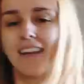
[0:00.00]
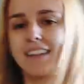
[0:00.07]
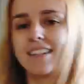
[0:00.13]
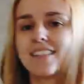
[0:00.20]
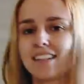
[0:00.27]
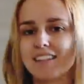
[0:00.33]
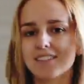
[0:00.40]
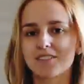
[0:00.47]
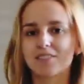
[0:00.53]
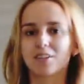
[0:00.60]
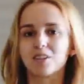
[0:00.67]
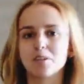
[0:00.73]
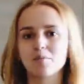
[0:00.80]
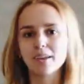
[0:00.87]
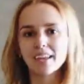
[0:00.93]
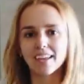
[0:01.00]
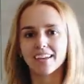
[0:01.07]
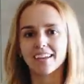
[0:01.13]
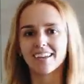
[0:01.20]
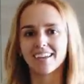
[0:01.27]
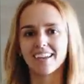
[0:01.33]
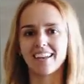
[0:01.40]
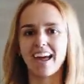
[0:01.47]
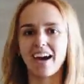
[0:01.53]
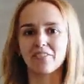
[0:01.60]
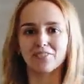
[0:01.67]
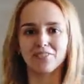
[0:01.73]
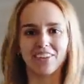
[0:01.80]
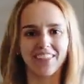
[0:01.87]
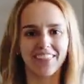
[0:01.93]
is this just gonna be an
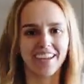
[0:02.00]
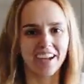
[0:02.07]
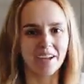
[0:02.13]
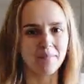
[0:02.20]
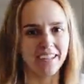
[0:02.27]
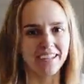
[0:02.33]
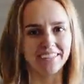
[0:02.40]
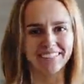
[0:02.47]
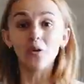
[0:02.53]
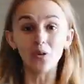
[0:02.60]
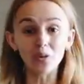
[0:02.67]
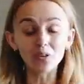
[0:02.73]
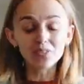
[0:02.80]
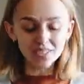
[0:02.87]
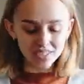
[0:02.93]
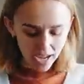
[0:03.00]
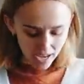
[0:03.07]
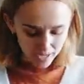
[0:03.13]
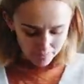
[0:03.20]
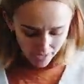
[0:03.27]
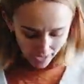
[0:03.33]
outfit that I'm in all of the time